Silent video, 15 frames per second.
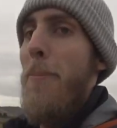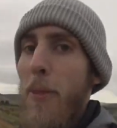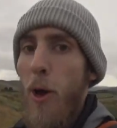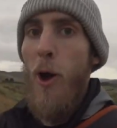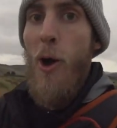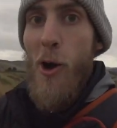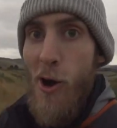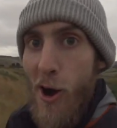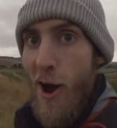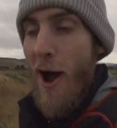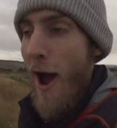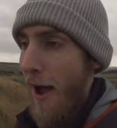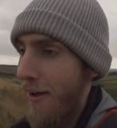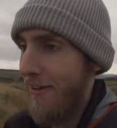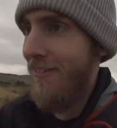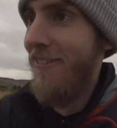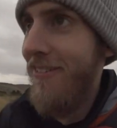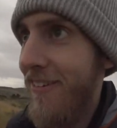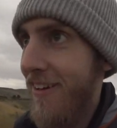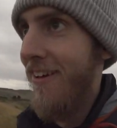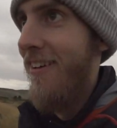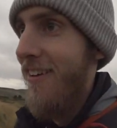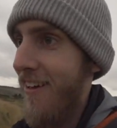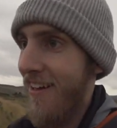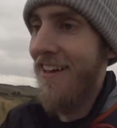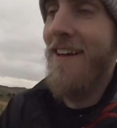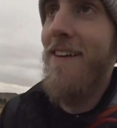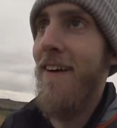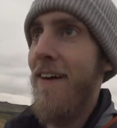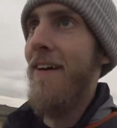epic
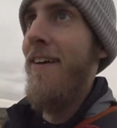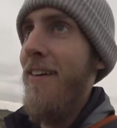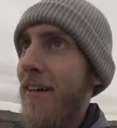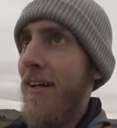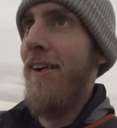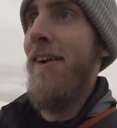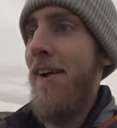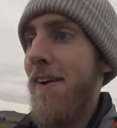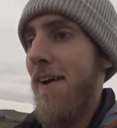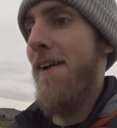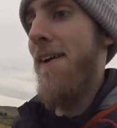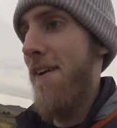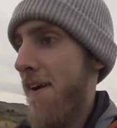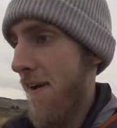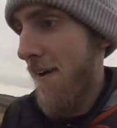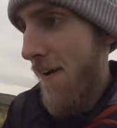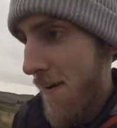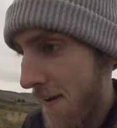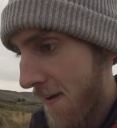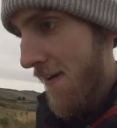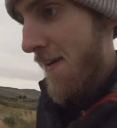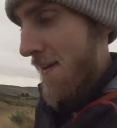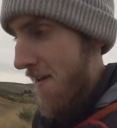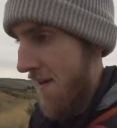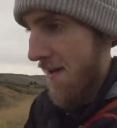experience for me, getting out there,